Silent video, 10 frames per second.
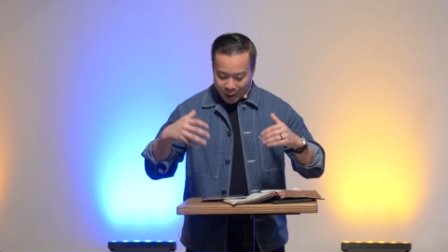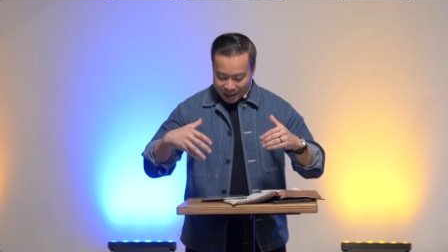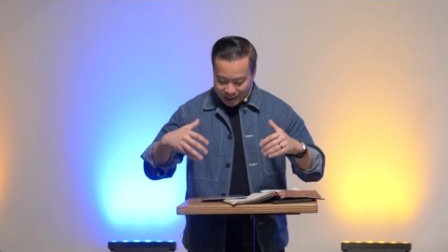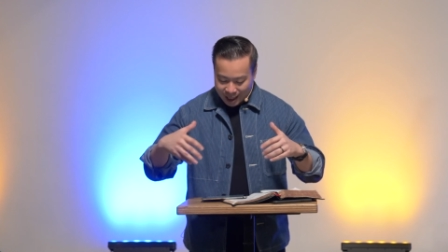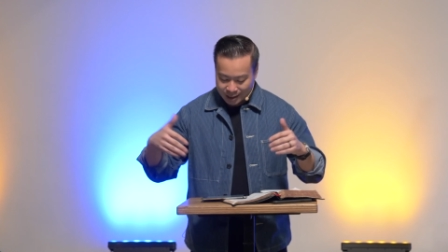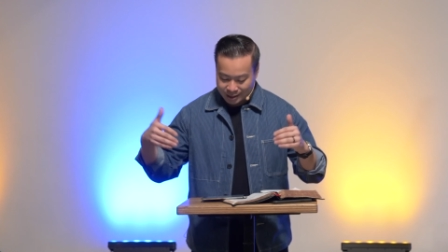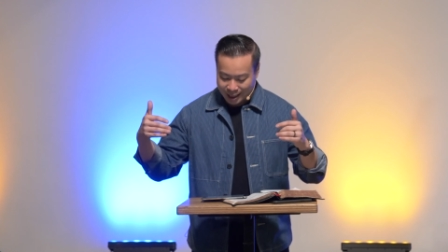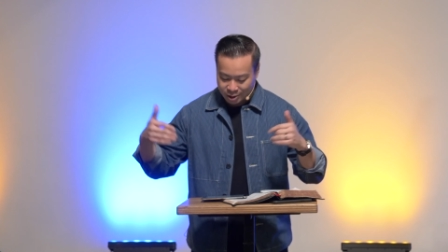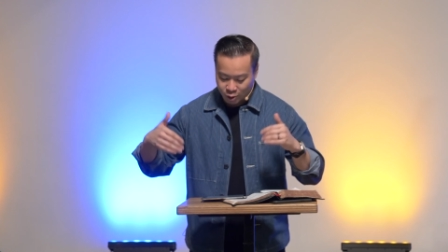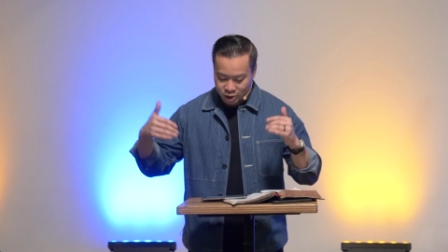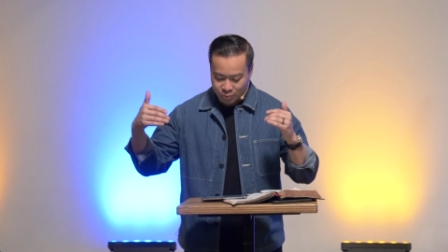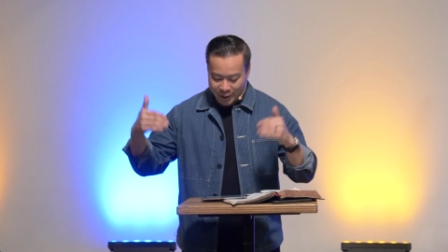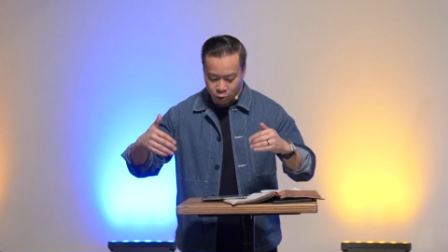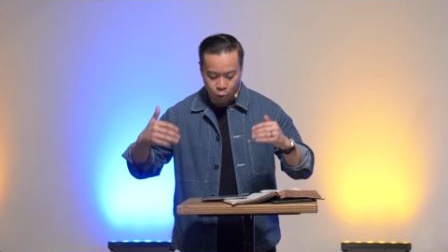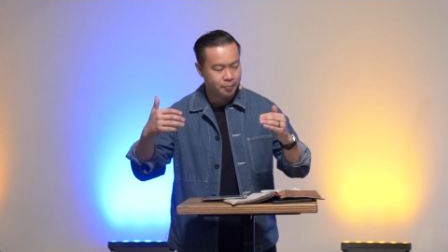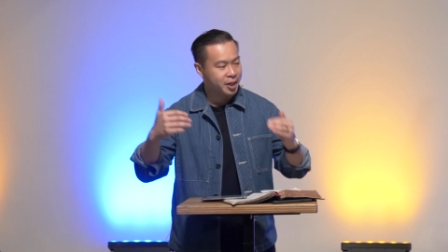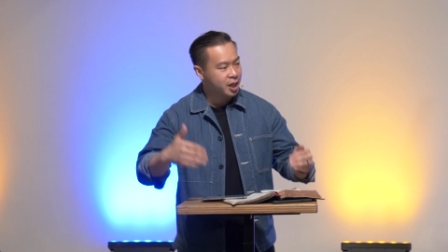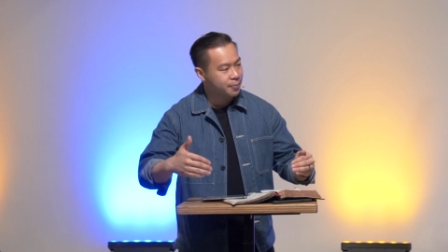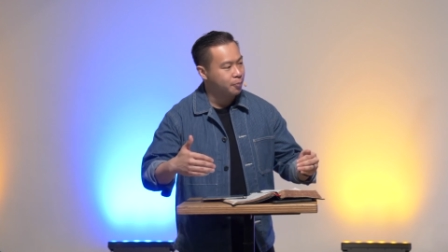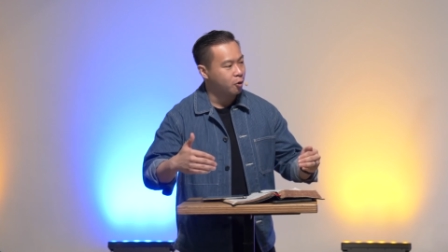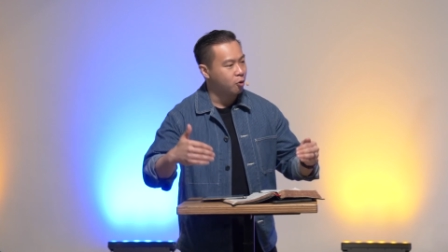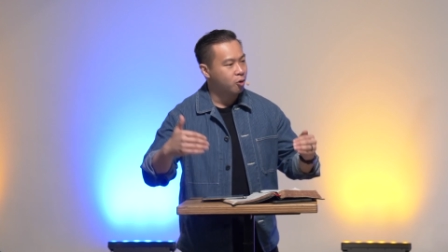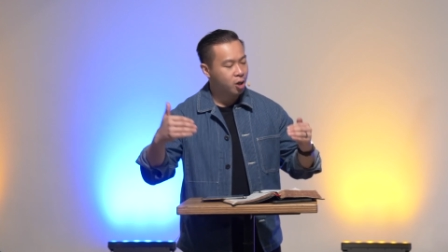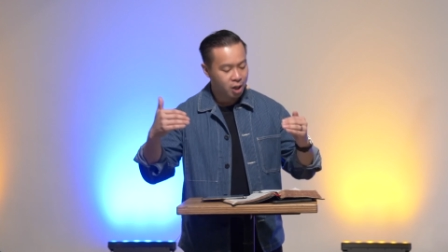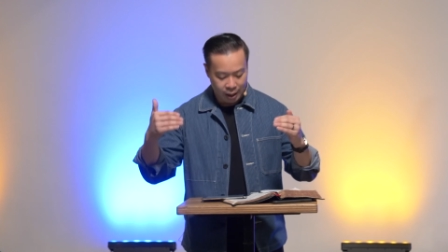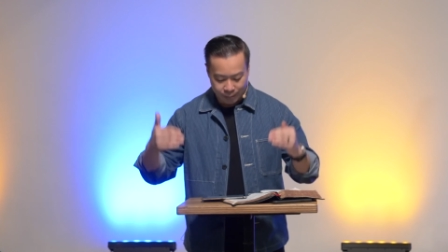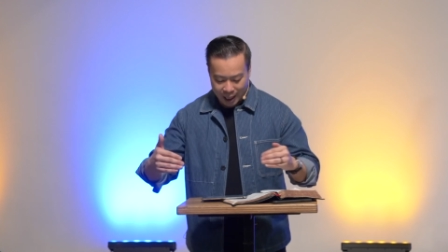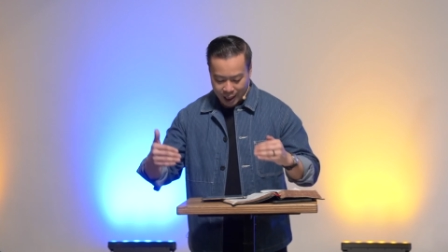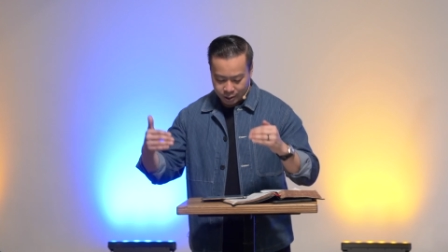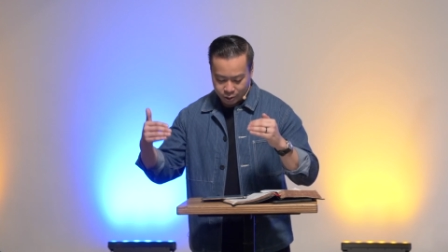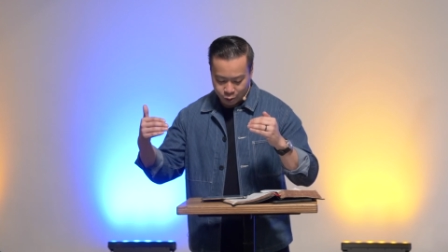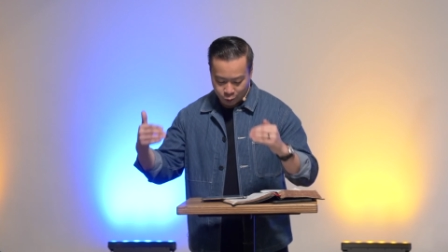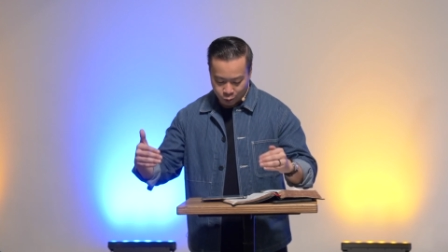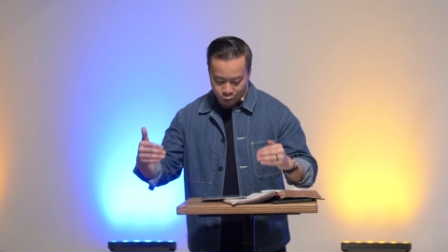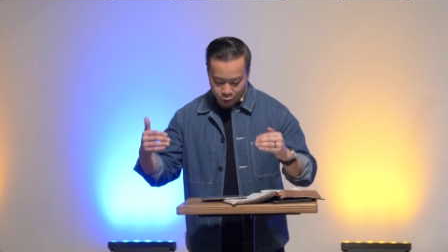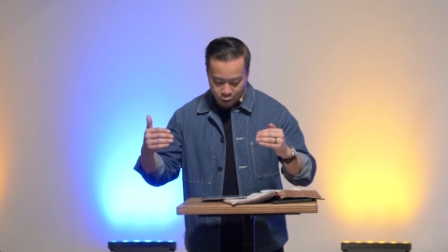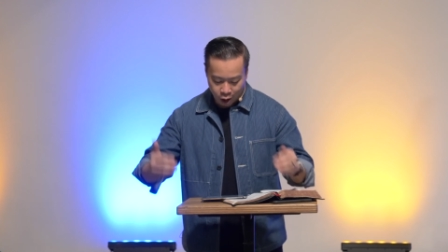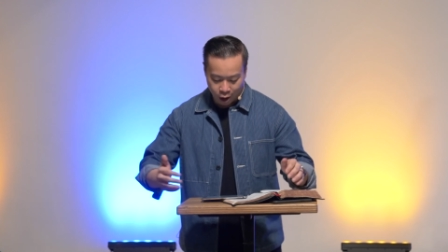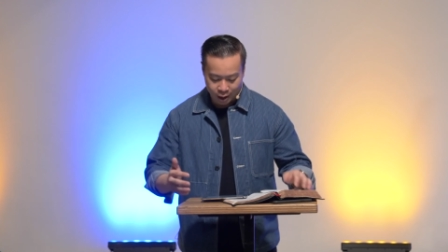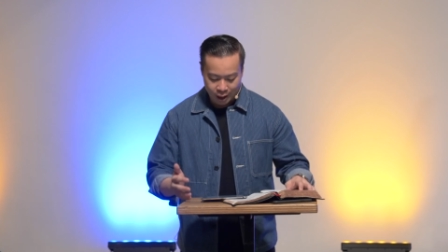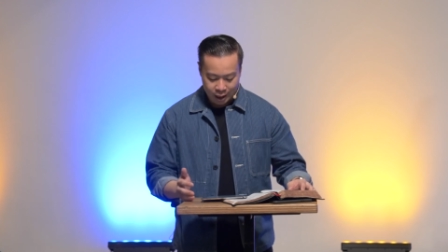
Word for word: who has tongues does not speak to people, but to God.